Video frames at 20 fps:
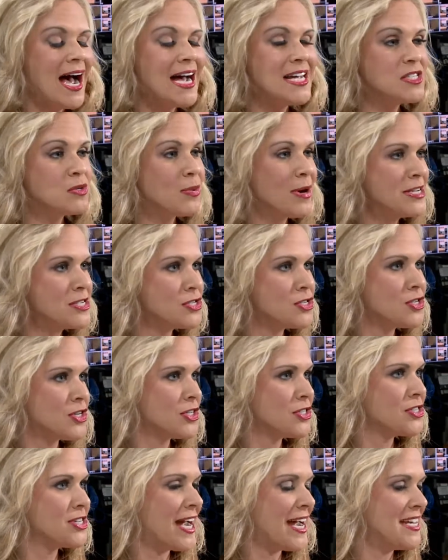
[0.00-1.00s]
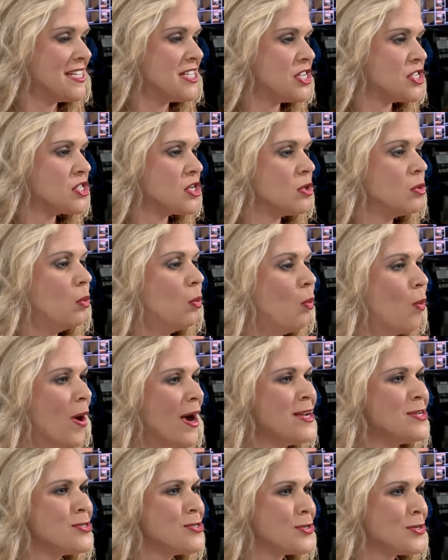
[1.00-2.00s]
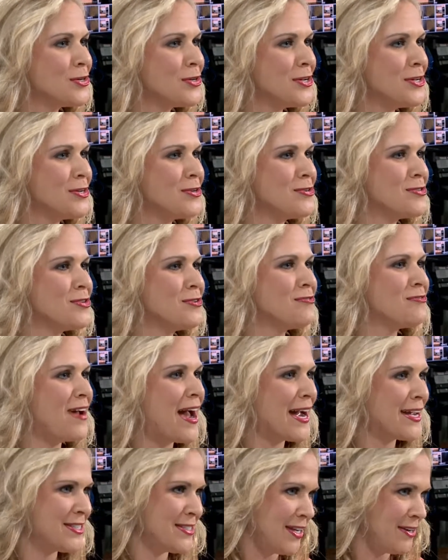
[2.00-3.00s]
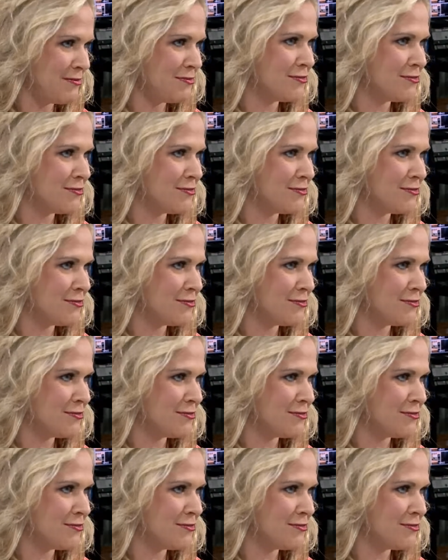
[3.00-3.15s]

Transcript: As a registered dietitian, what drew you to Facts Up